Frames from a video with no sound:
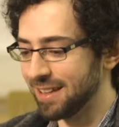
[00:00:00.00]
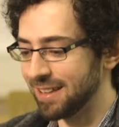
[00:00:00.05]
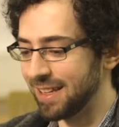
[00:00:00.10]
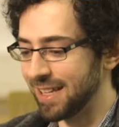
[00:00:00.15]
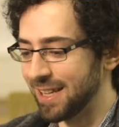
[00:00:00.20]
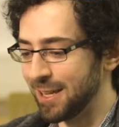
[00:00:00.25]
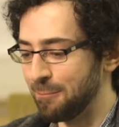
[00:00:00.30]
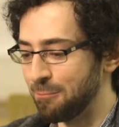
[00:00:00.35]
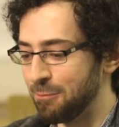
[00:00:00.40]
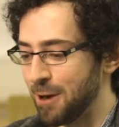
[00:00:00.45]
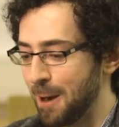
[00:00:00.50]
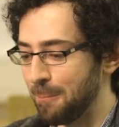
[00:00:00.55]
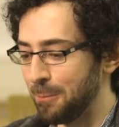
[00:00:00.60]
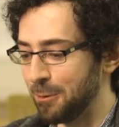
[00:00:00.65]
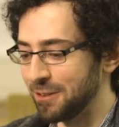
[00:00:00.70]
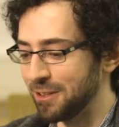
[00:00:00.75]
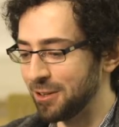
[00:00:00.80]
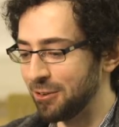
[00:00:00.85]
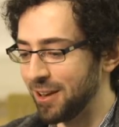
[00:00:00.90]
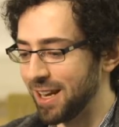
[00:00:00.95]
get a
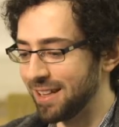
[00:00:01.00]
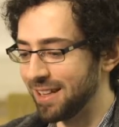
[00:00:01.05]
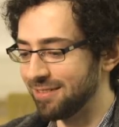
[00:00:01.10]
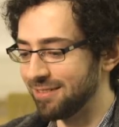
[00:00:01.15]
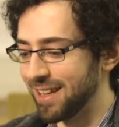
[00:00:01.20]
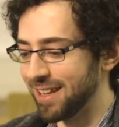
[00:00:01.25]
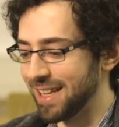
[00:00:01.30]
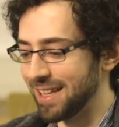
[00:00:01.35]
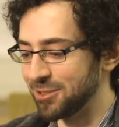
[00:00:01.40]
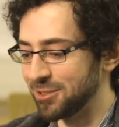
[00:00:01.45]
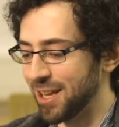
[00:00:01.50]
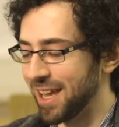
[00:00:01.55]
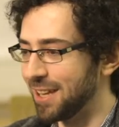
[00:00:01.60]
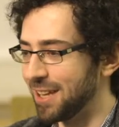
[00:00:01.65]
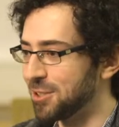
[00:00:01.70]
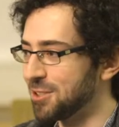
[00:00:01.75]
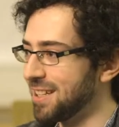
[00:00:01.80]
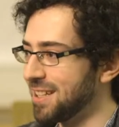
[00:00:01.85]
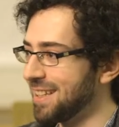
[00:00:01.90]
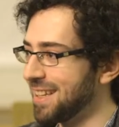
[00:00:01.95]
proper degree in, in,
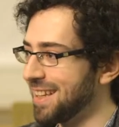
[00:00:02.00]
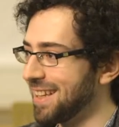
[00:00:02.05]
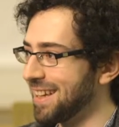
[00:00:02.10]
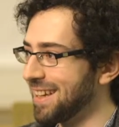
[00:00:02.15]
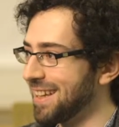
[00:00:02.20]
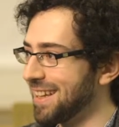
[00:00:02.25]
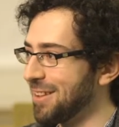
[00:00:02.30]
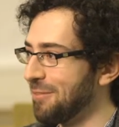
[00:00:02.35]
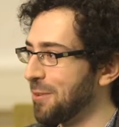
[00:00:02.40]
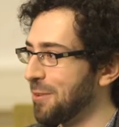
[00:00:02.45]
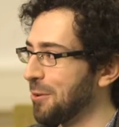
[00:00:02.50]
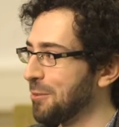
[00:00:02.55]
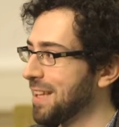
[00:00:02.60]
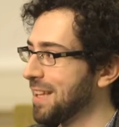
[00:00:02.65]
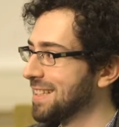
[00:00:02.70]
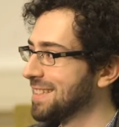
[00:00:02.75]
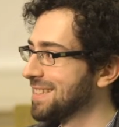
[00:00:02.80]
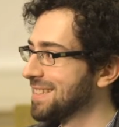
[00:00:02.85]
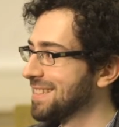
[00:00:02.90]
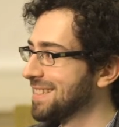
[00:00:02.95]
education in a, in a field
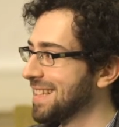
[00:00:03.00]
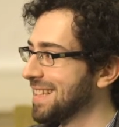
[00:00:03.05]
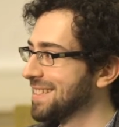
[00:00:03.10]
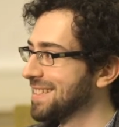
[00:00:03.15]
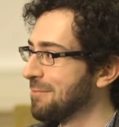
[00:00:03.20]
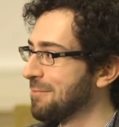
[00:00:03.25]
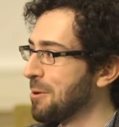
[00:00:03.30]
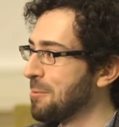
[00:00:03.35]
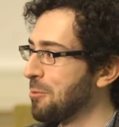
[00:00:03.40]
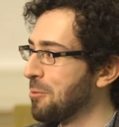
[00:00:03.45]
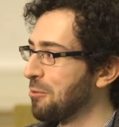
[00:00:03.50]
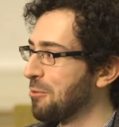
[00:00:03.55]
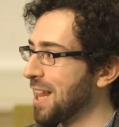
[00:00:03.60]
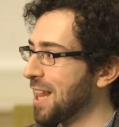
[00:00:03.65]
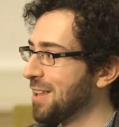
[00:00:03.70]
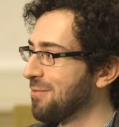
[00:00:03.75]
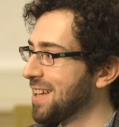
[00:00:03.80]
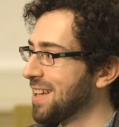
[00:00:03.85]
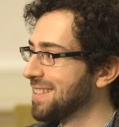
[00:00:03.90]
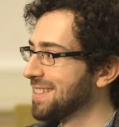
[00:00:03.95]
that's that's somewhat more
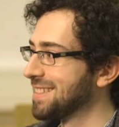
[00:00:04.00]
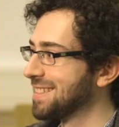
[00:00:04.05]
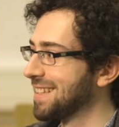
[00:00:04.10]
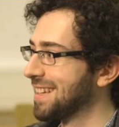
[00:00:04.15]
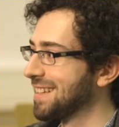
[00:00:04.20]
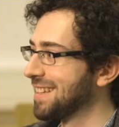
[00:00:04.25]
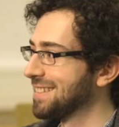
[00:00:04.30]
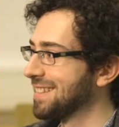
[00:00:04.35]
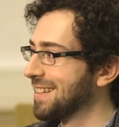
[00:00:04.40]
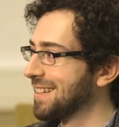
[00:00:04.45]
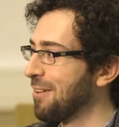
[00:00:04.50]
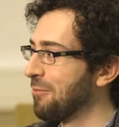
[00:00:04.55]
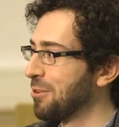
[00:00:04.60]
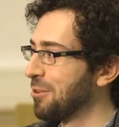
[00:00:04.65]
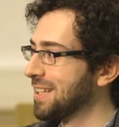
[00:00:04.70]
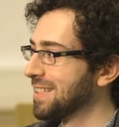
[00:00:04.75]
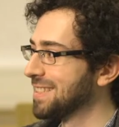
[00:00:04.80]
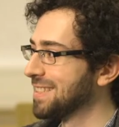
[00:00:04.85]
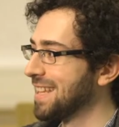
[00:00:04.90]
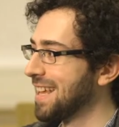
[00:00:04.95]
relevant to, to
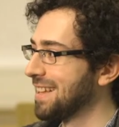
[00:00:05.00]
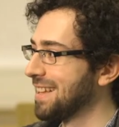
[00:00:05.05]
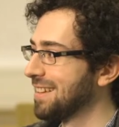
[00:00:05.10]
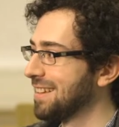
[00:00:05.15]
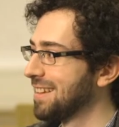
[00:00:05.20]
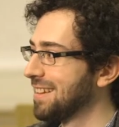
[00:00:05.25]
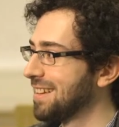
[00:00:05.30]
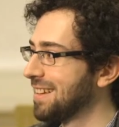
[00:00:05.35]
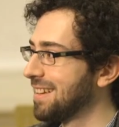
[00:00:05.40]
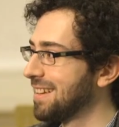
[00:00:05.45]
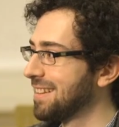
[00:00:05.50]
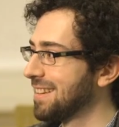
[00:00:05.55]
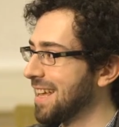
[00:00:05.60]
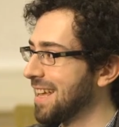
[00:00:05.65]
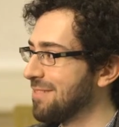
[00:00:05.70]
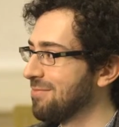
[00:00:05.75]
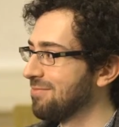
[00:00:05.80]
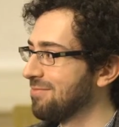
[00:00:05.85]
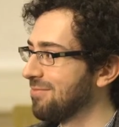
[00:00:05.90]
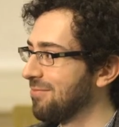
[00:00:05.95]
governance than right.
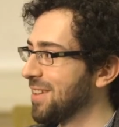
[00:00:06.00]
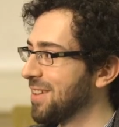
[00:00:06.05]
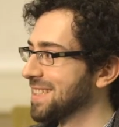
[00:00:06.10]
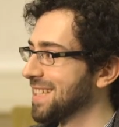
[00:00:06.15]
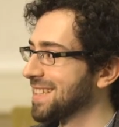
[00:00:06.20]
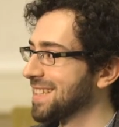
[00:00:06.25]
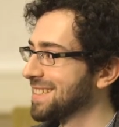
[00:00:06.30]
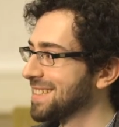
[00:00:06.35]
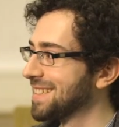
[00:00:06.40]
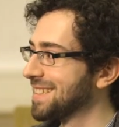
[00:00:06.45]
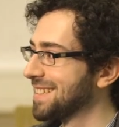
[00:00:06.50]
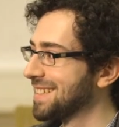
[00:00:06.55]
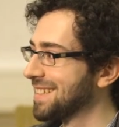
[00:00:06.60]
than physics.